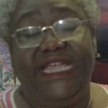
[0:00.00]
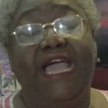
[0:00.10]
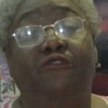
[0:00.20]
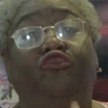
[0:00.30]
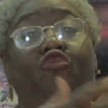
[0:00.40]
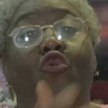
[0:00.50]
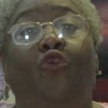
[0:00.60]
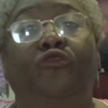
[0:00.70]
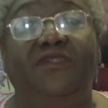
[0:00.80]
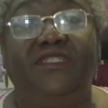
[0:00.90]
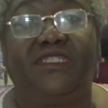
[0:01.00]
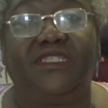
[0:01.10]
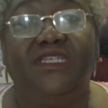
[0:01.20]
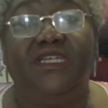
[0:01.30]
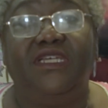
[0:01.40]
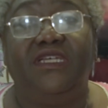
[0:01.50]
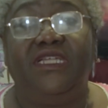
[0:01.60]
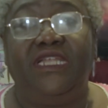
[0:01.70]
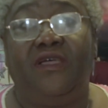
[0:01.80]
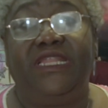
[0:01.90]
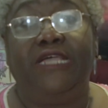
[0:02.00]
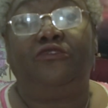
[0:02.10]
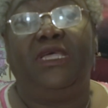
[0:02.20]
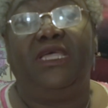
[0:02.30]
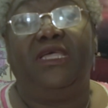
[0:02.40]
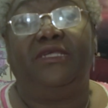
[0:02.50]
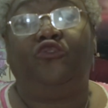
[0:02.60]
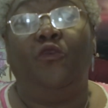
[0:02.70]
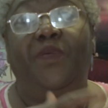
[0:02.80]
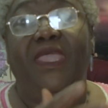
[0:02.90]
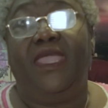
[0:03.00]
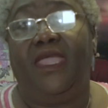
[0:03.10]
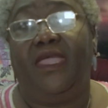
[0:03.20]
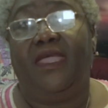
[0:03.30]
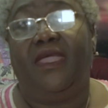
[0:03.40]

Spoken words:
take out loans in order to pay